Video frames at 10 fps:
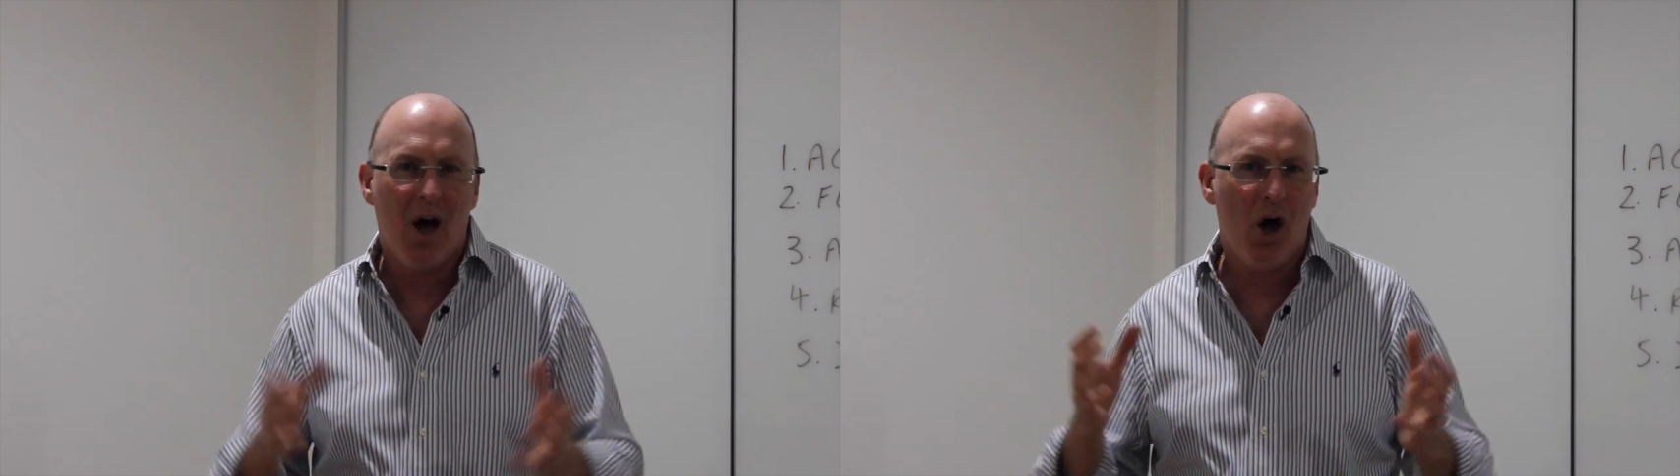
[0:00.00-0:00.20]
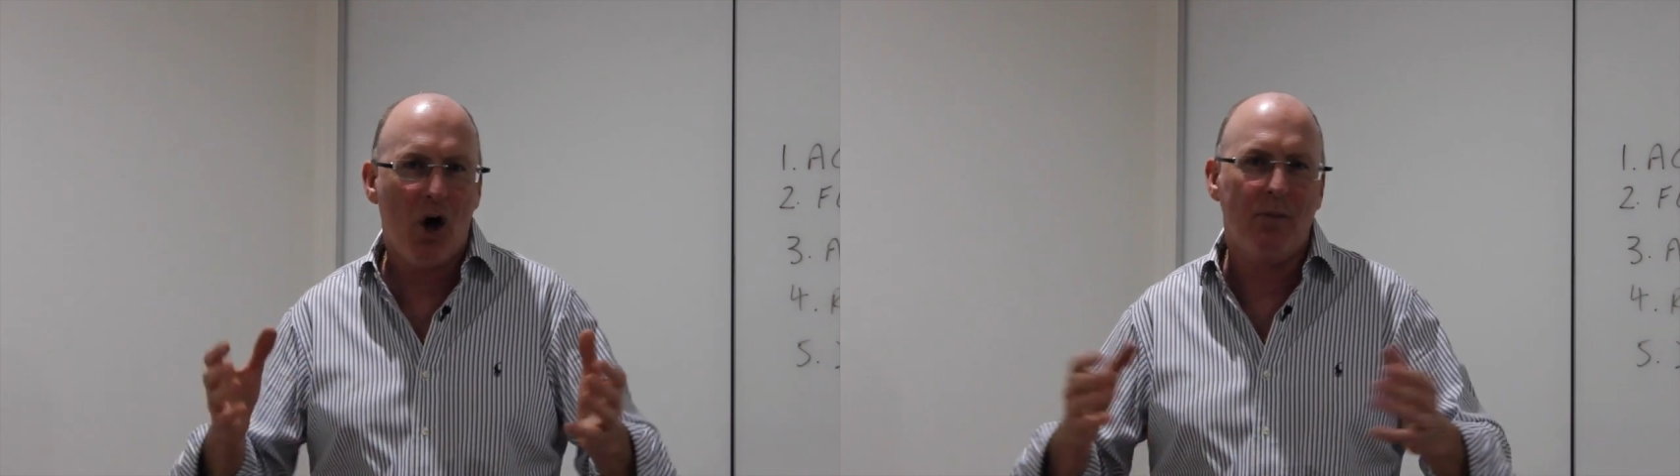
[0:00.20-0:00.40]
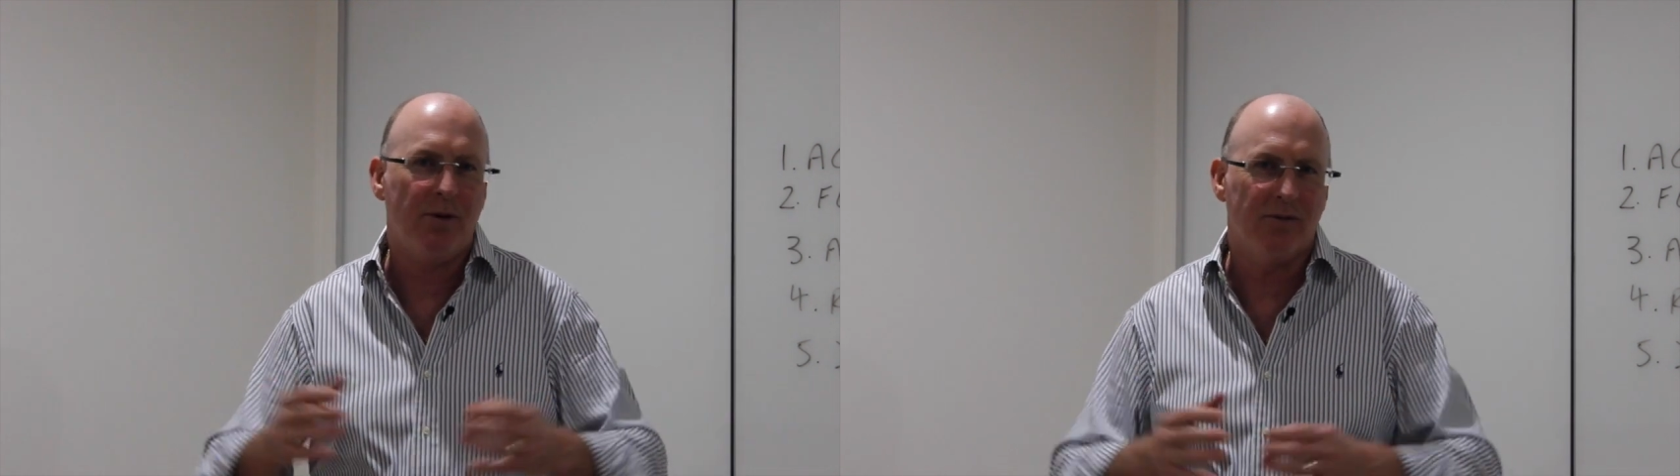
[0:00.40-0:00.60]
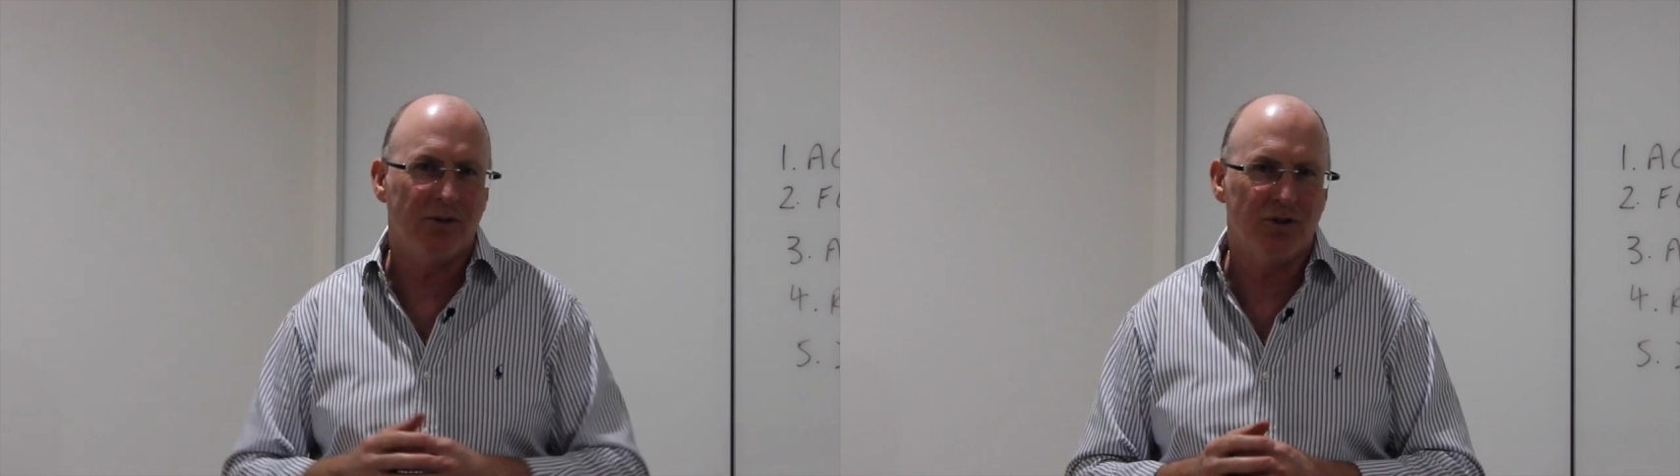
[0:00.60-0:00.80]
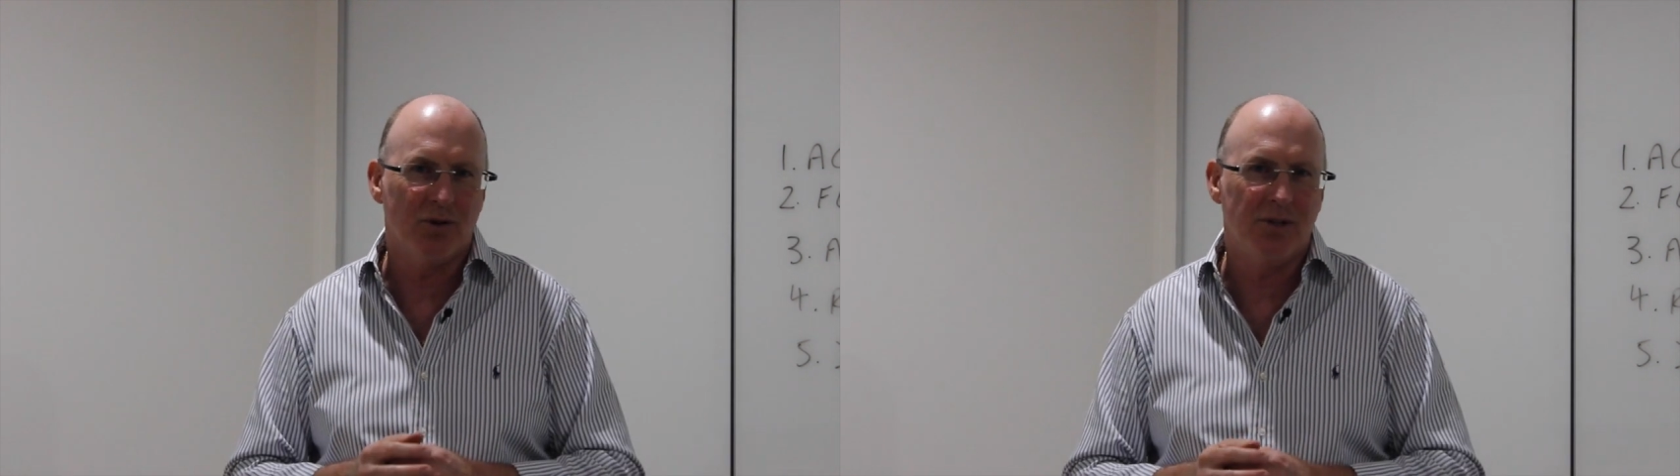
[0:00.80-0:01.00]
I hope you've
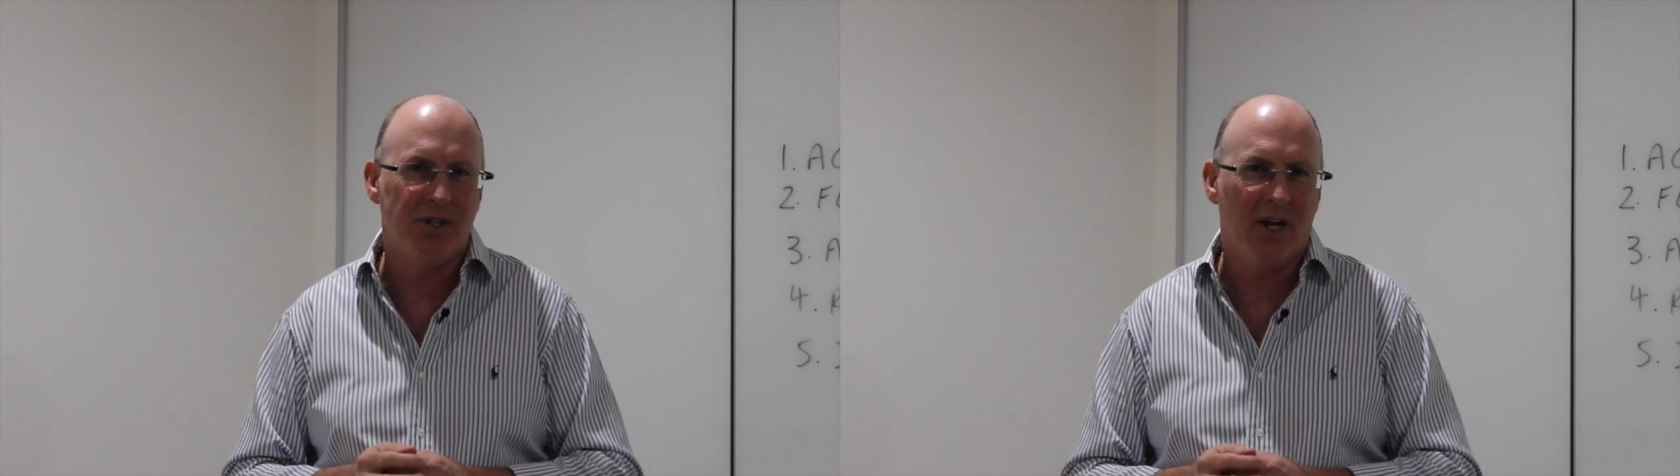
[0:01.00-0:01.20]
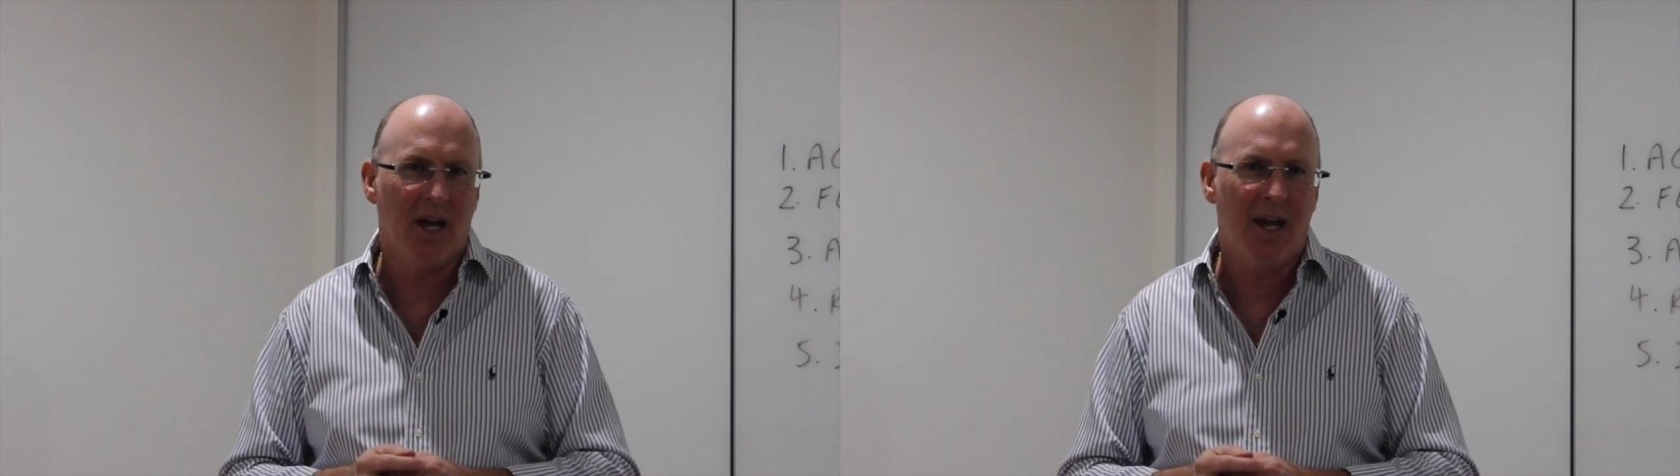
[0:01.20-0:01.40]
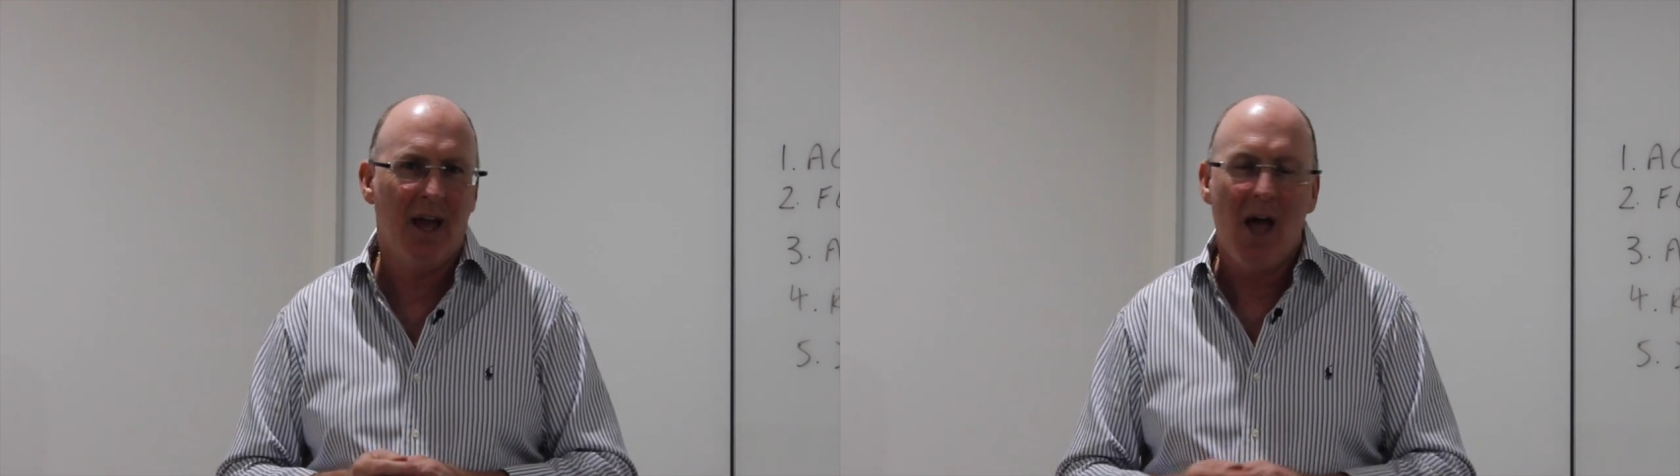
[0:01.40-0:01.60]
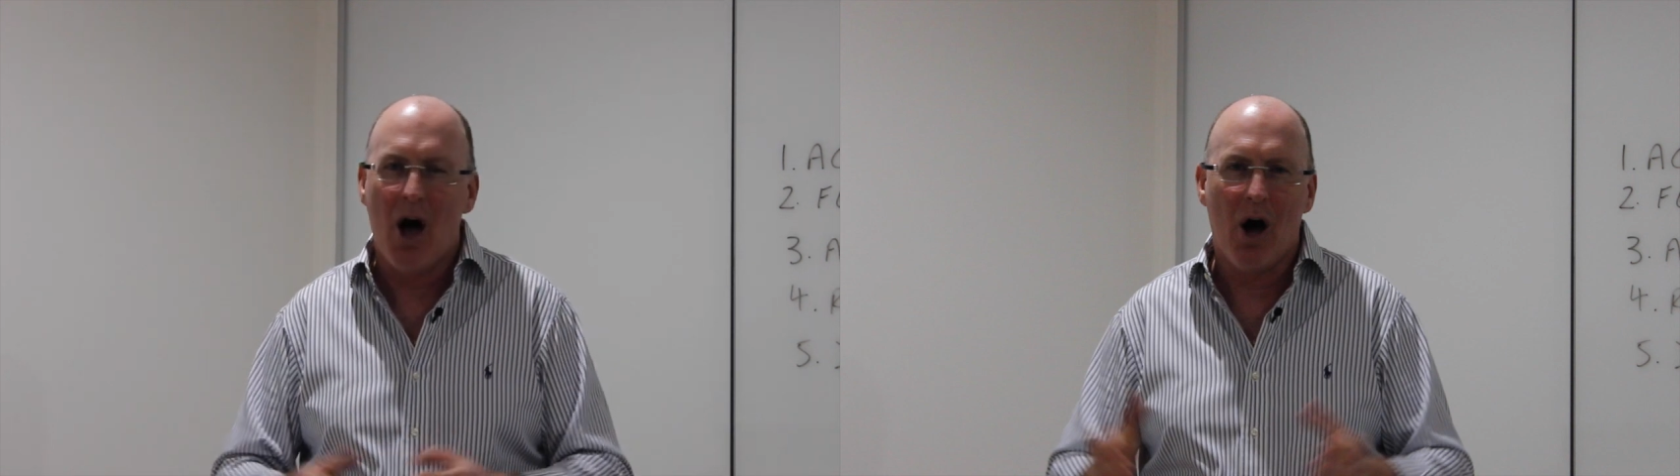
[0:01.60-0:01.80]
enjoyed today.